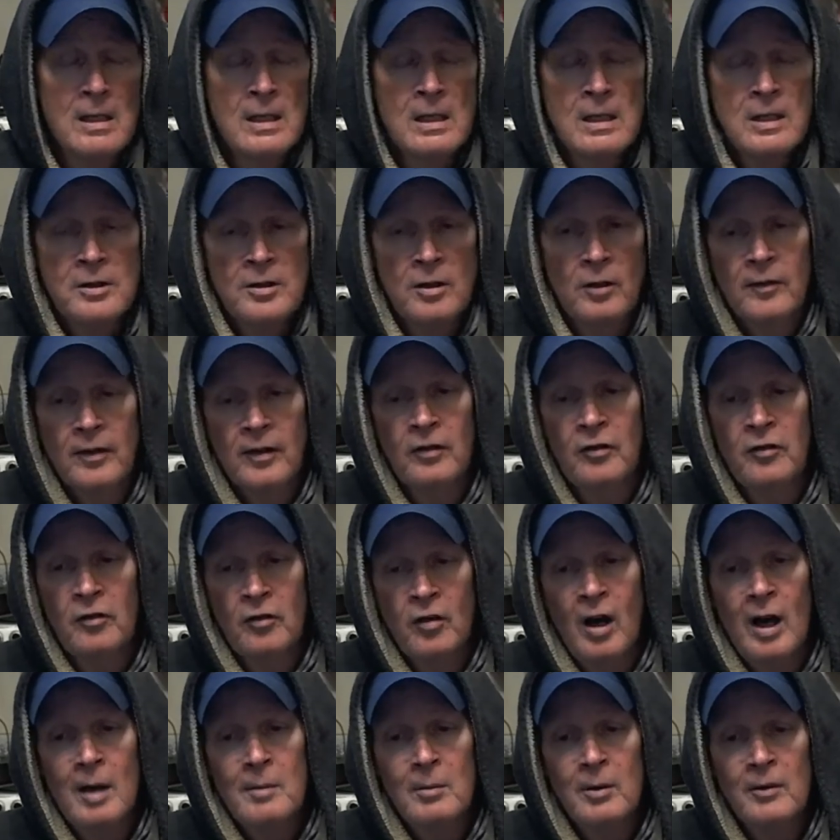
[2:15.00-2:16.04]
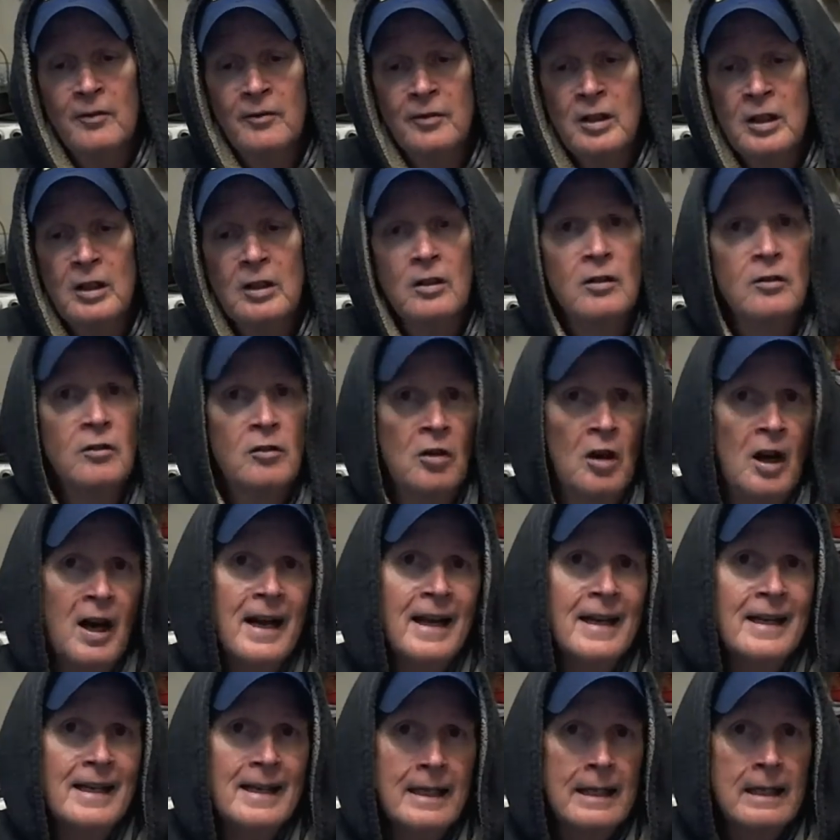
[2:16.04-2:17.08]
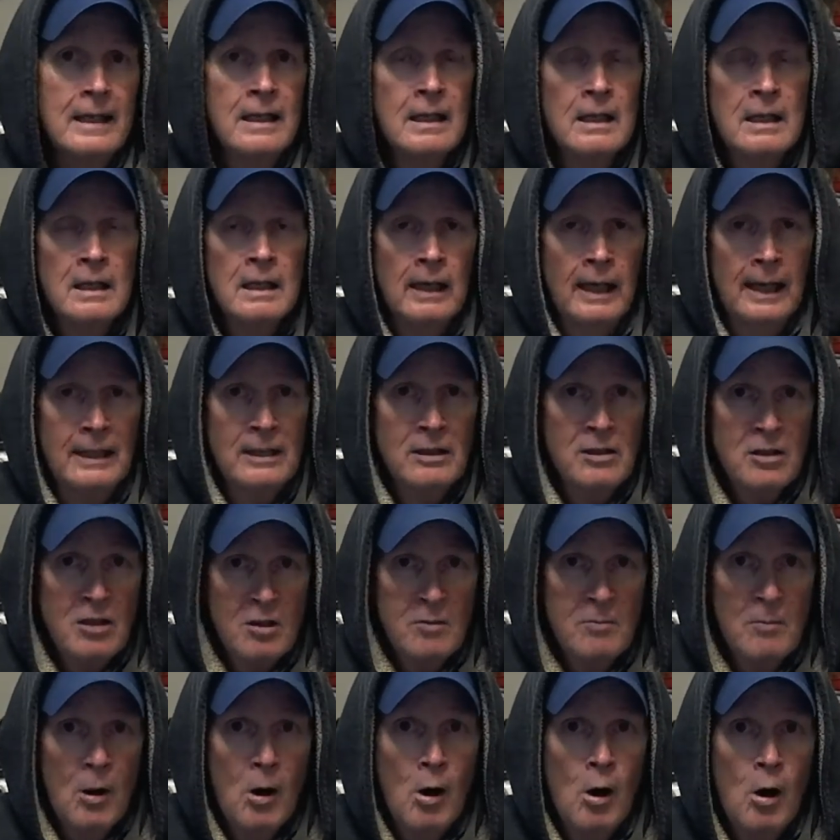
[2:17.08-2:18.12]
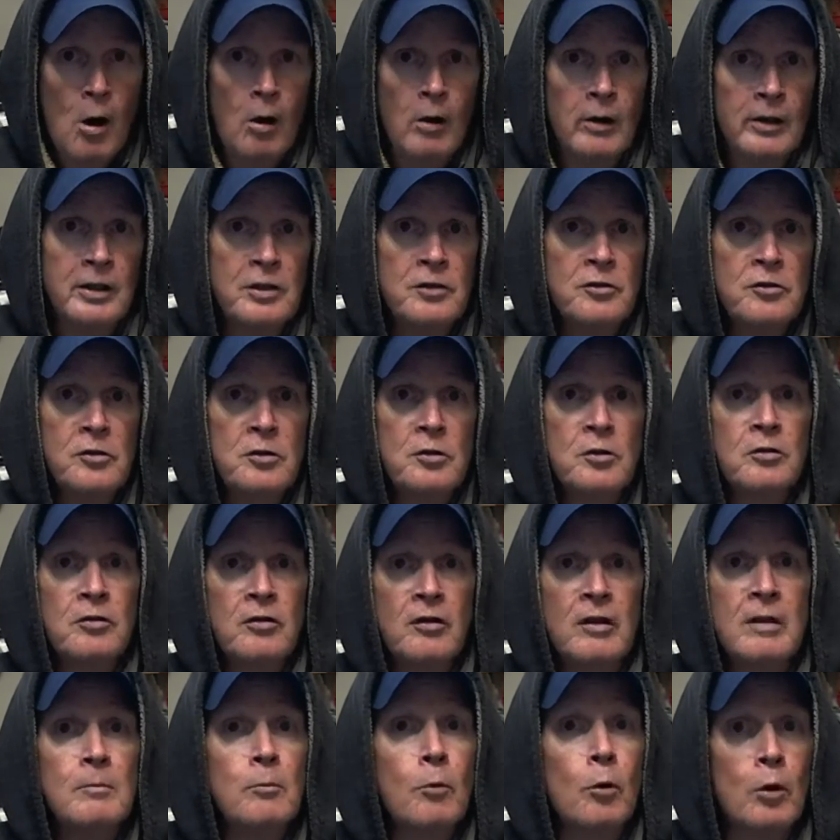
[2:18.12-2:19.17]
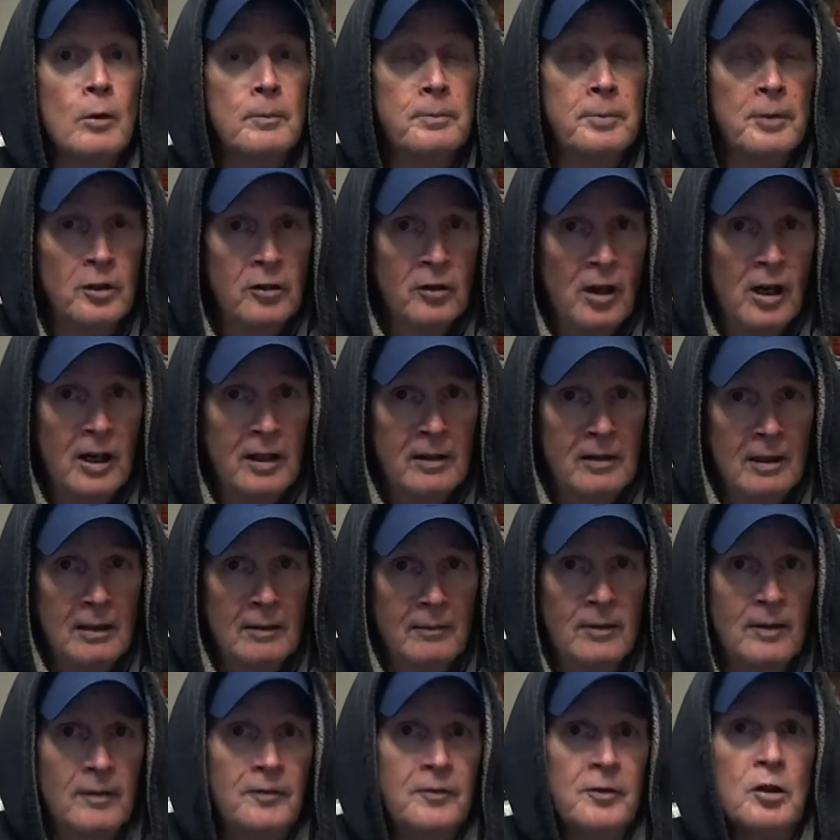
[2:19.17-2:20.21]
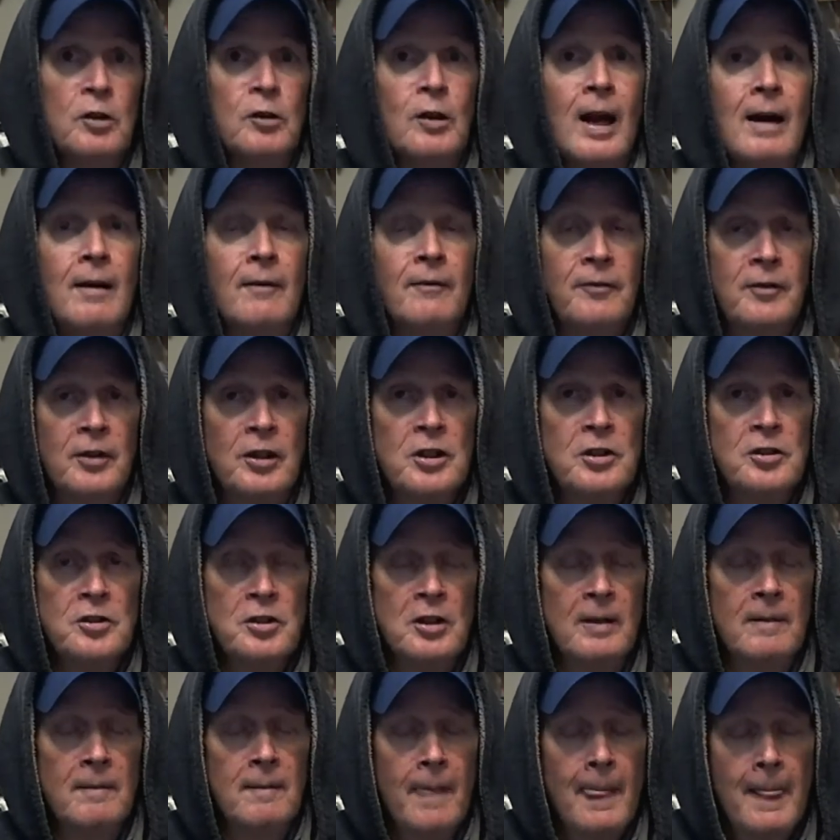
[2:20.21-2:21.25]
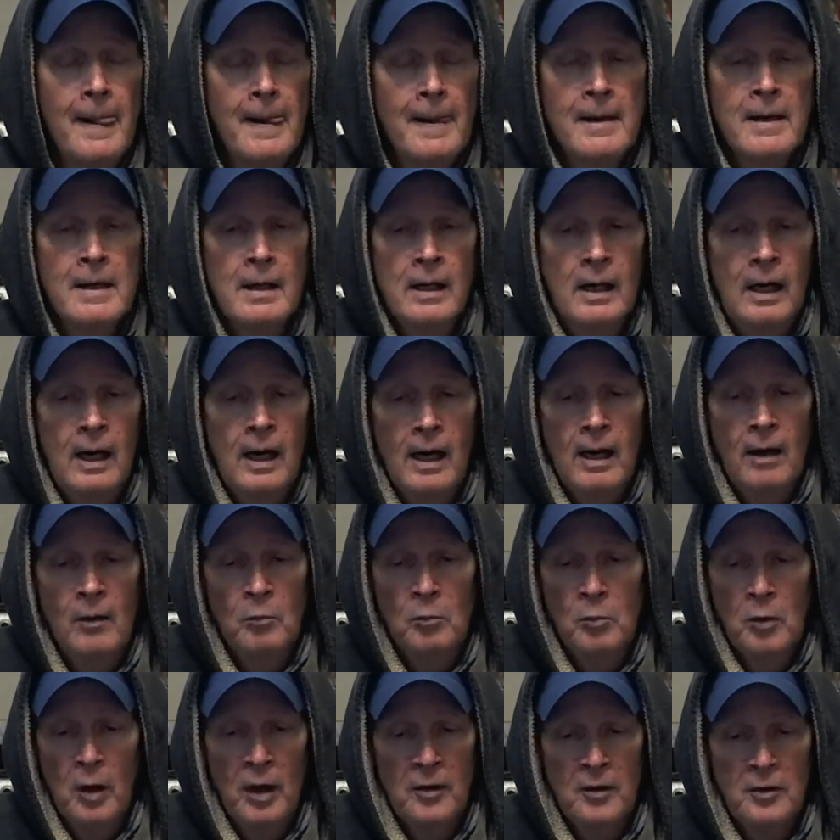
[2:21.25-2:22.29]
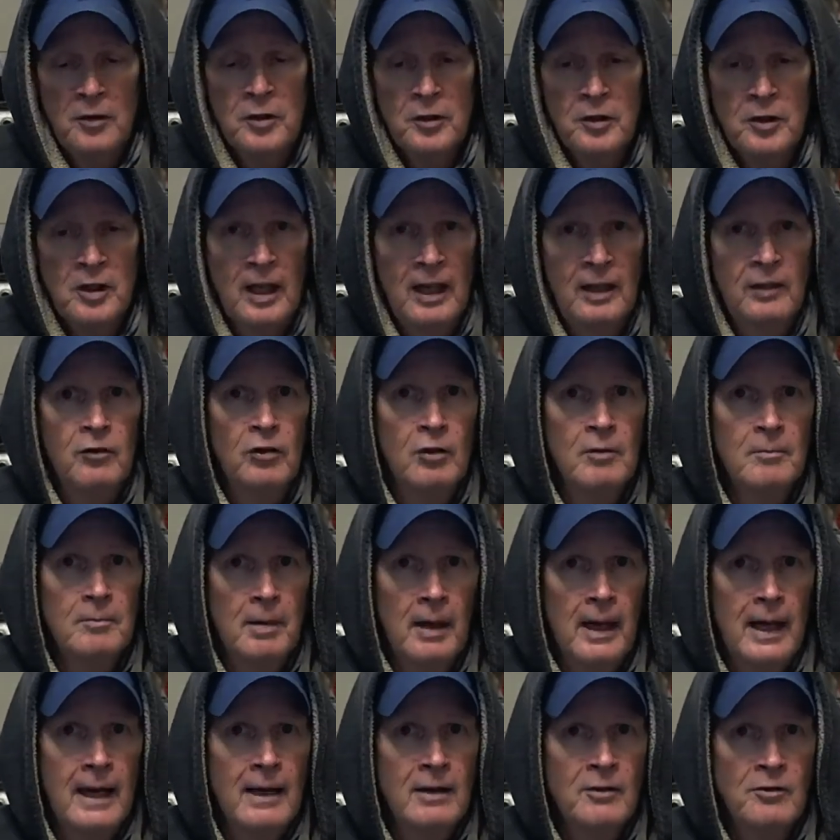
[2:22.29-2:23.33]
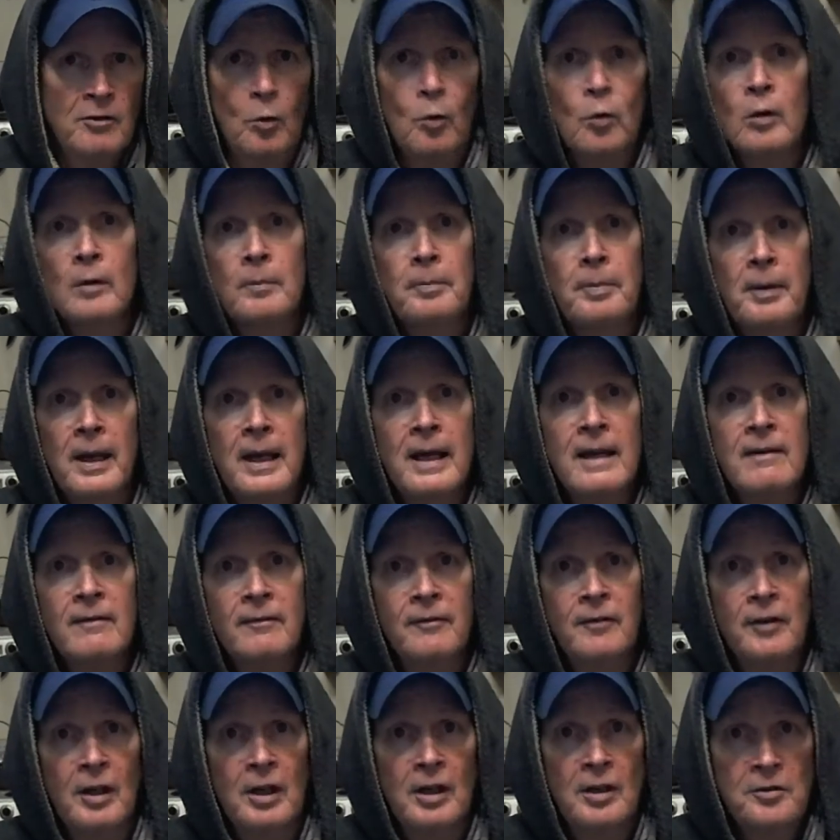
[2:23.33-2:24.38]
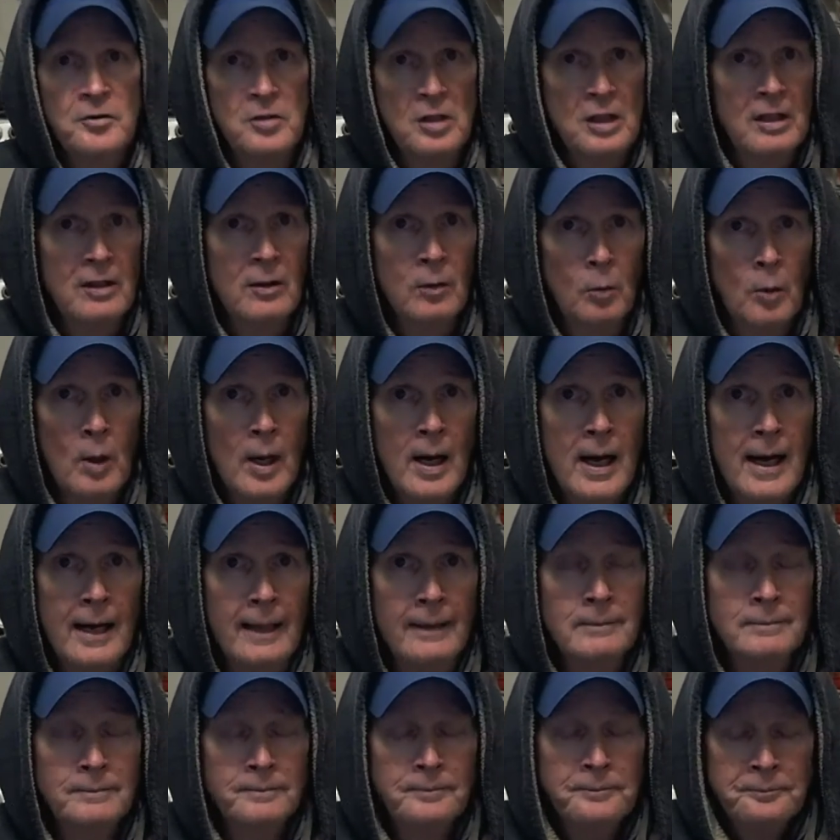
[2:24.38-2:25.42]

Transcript: So this time of year, tiny and small is usually more productive if you're out fishing, whether you're catching bass or panfish, either way.